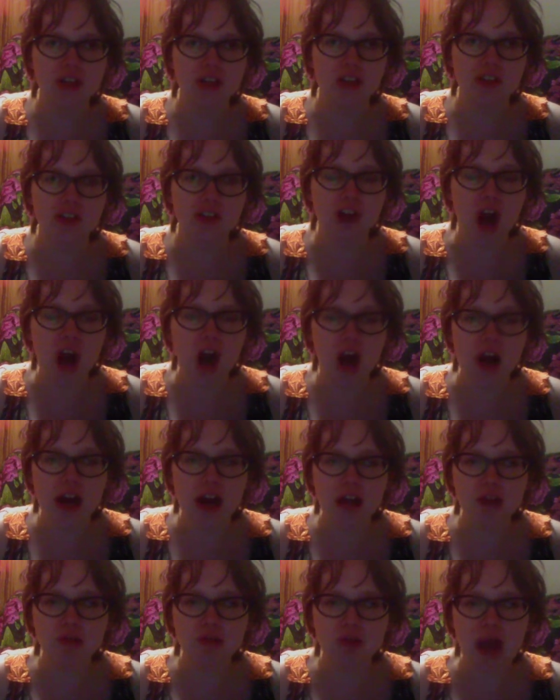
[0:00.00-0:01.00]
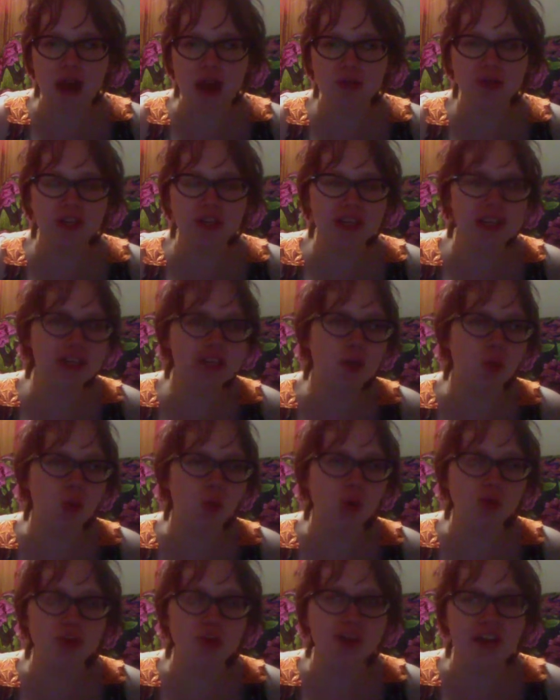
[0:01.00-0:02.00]
the guys as an
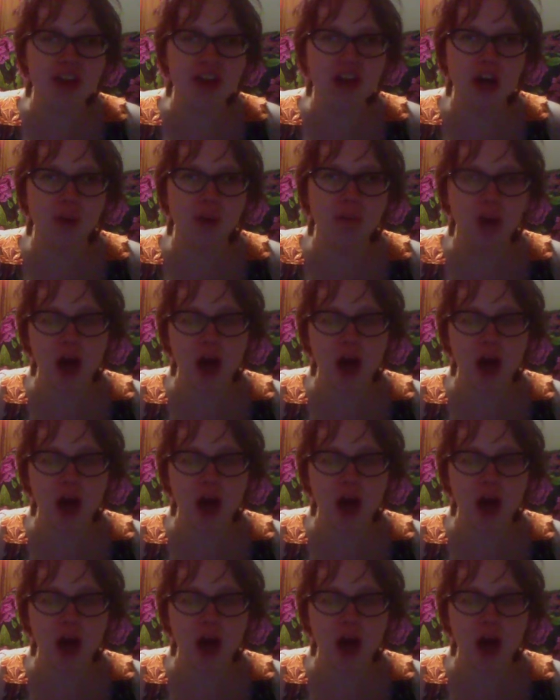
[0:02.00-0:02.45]
equal to them,